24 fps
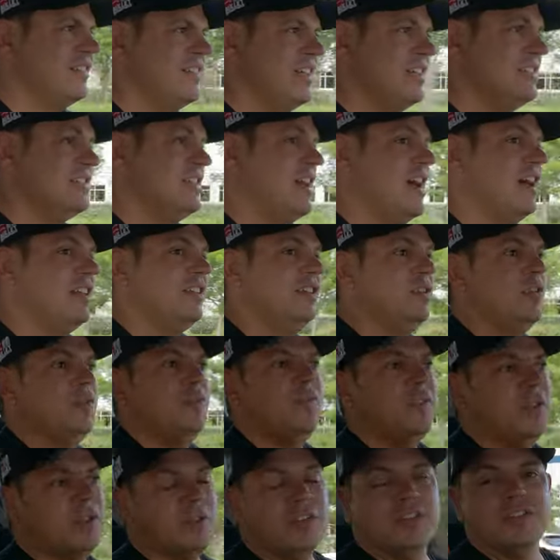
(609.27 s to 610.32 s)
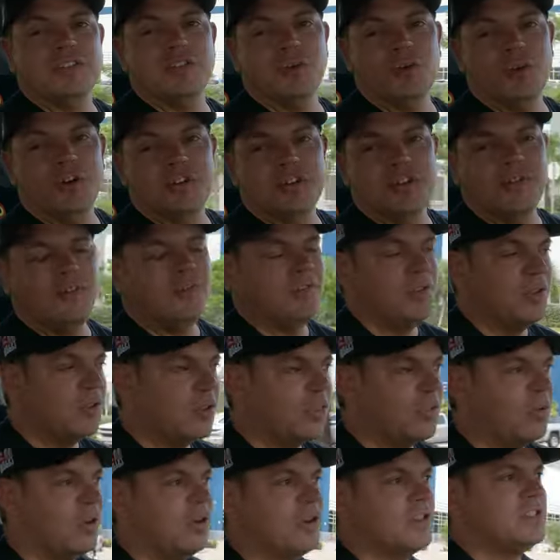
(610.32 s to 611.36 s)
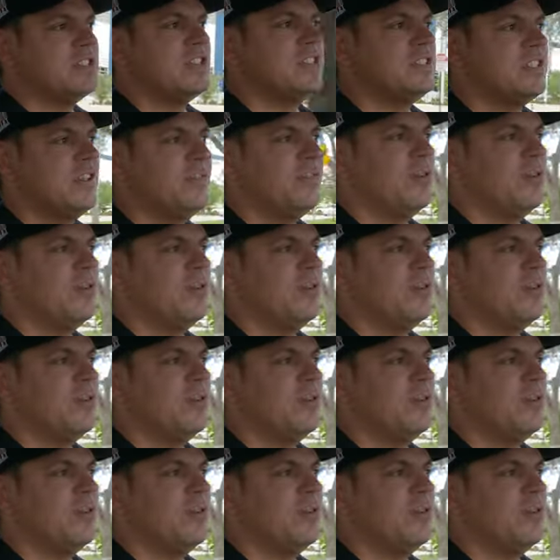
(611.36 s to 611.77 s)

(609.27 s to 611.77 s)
Exactly, you feel the torque. You feel the three hundred sixty